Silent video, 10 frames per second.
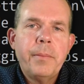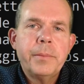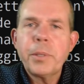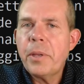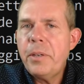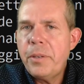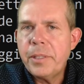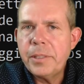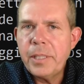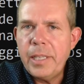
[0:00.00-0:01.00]
So there you
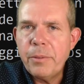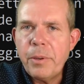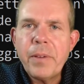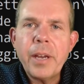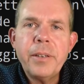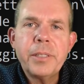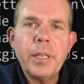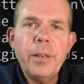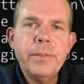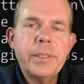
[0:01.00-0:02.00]
can see that we've got
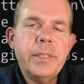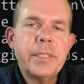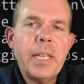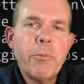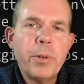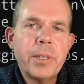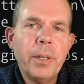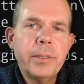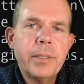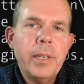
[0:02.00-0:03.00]
ourselves the same
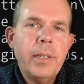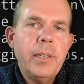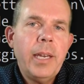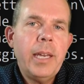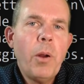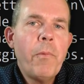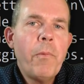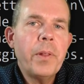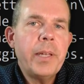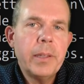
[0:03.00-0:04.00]
results, and
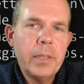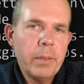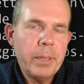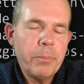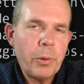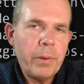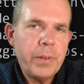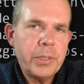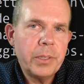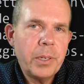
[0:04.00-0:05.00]
hopefully a little bit more
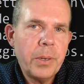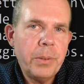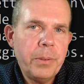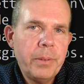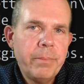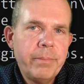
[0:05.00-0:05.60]
efficient code.